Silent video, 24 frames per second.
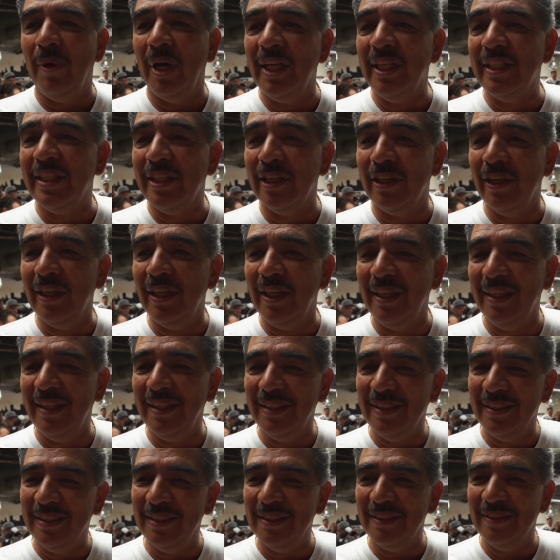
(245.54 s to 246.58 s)
monetary
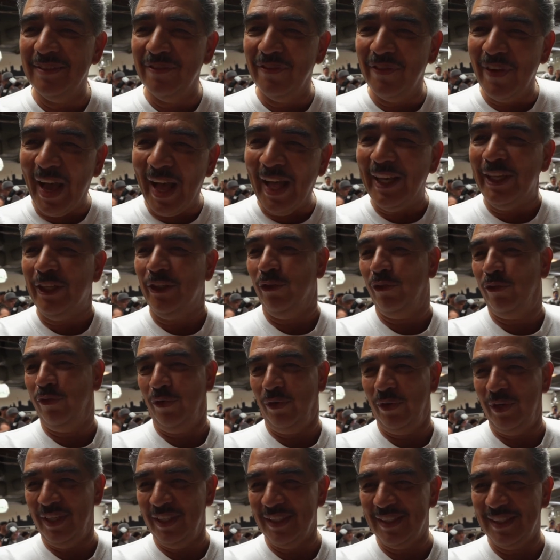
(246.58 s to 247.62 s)
value
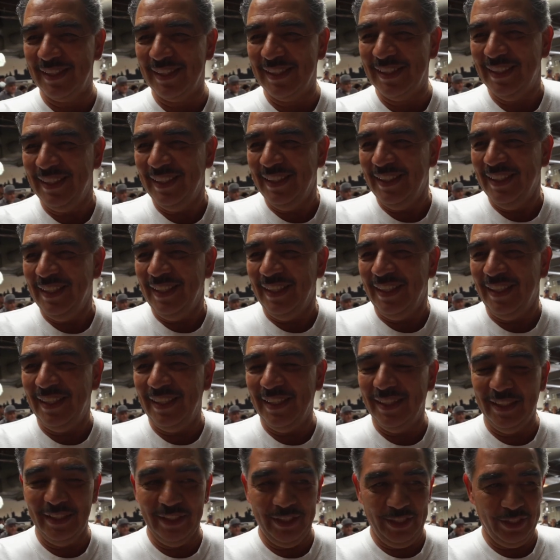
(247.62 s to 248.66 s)
for us.
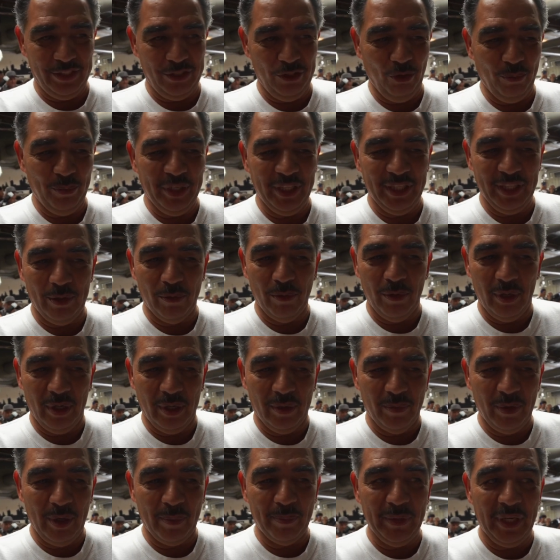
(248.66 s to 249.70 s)
There's nobody that
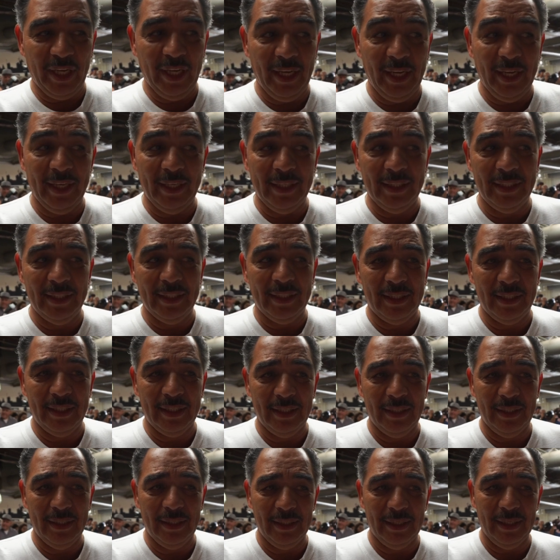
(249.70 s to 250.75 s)
and
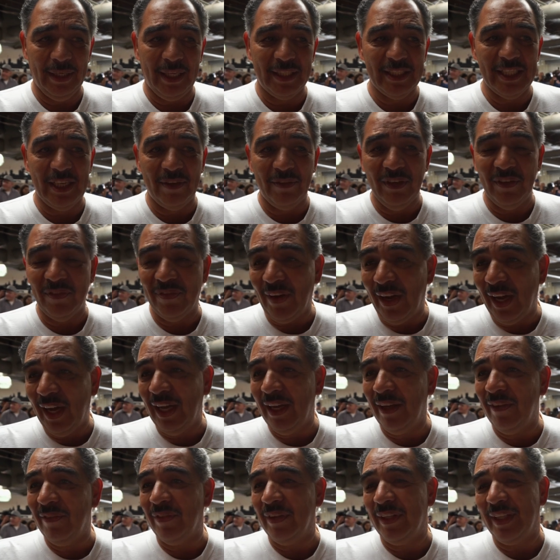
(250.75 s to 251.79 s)
at
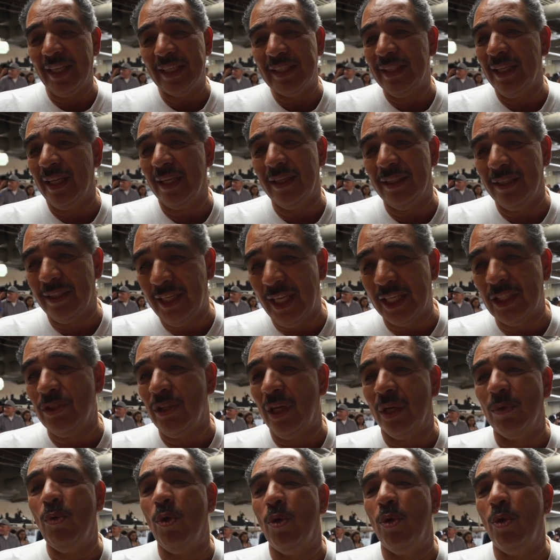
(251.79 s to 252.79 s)
75, that's not